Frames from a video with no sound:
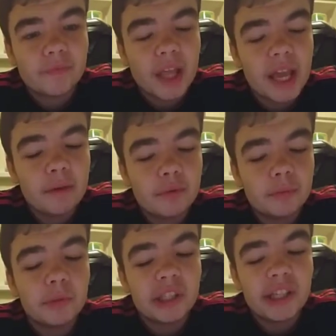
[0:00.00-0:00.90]
it was
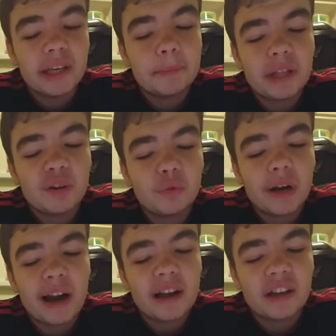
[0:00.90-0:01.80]
mistake playing
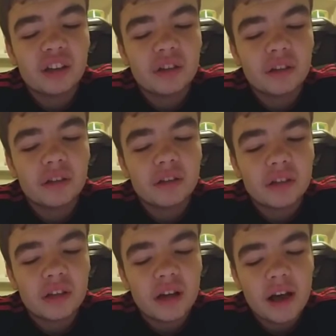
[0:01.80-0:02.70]
Onang
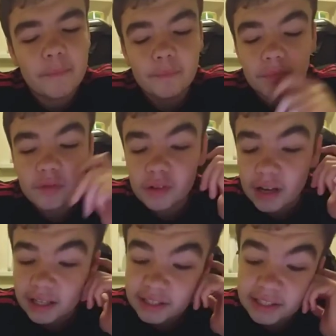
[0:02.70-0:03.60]
on
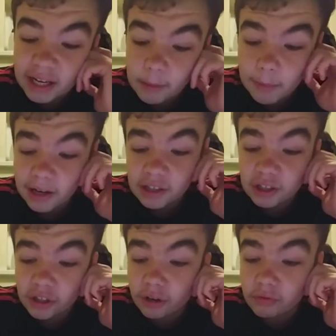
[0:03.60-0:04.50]
the centre back
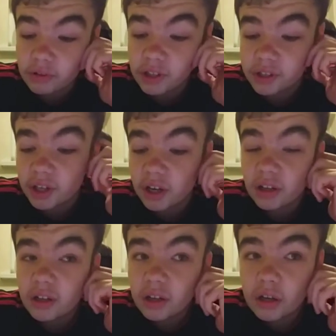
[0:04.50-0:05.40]
and Goats as a
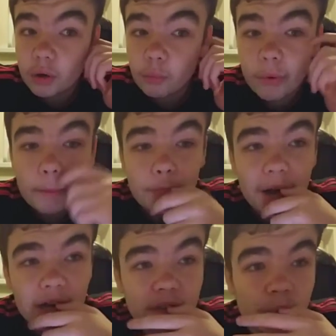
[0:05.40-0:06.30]
win
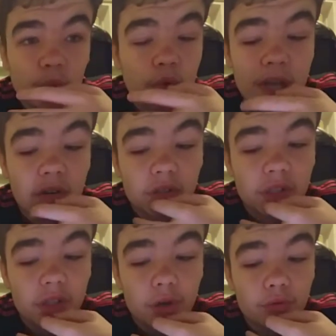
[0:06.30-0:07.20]
back, because I'm going to get on to
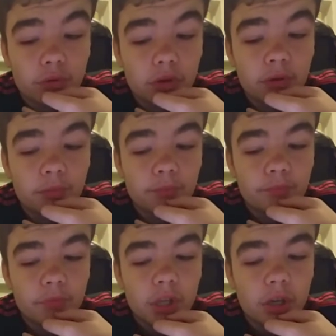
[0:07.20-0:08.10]
Goats
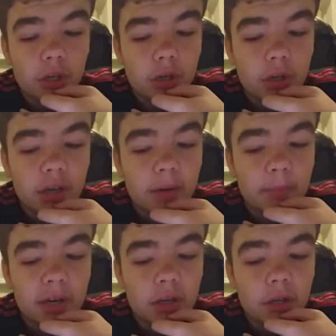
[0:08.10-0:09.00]
in a
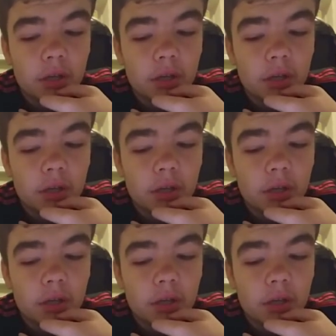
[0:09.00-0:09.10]
minute,